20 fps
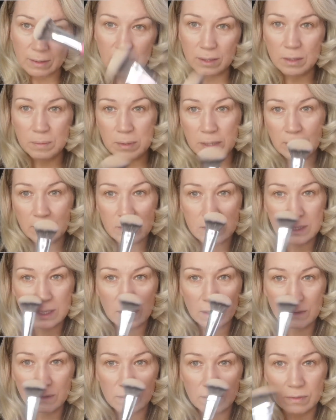a little bit down the
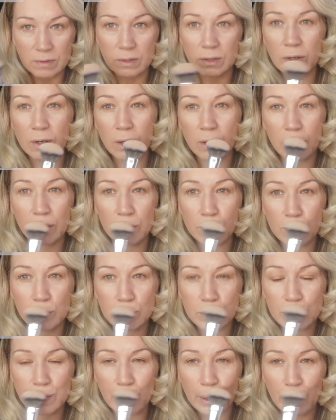centre of the
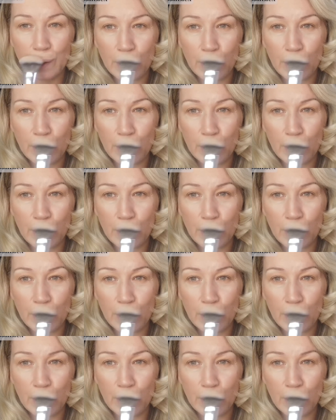nose.